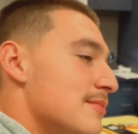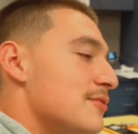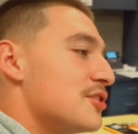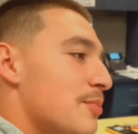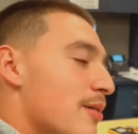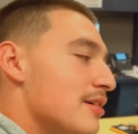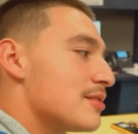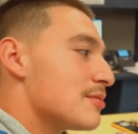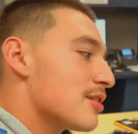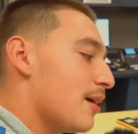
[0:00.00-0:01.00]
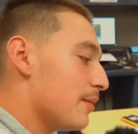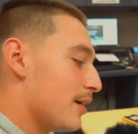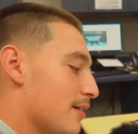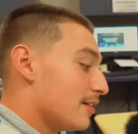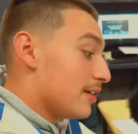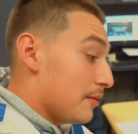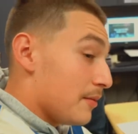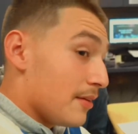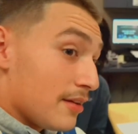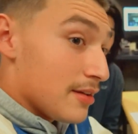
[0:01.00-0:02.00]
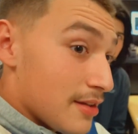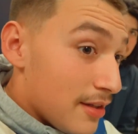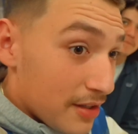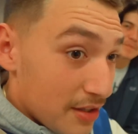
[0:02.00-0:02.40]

should probably subscribe now. You're right.